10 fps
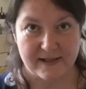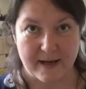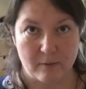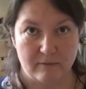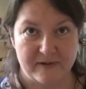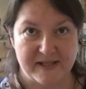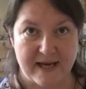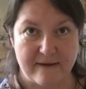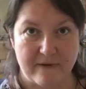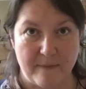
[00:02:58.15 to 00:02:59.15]
They will
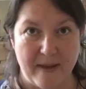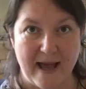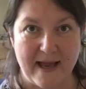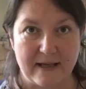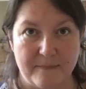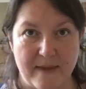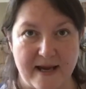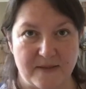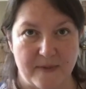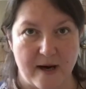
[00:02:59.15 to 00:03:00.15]
receive a bag
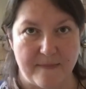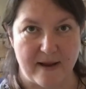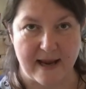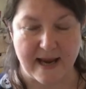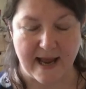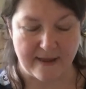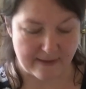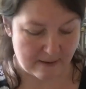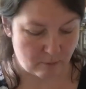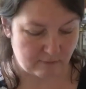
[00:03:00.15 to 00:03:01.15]
made by me and
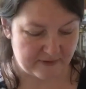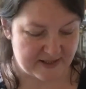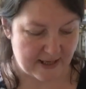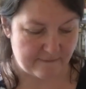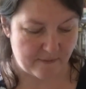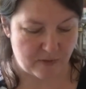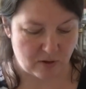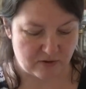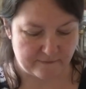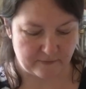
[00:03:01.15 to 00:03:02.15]
they will receive a
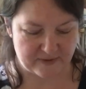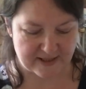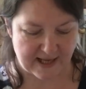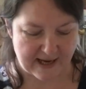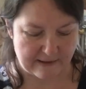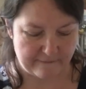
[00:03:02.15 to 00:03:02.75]
beautiful skein of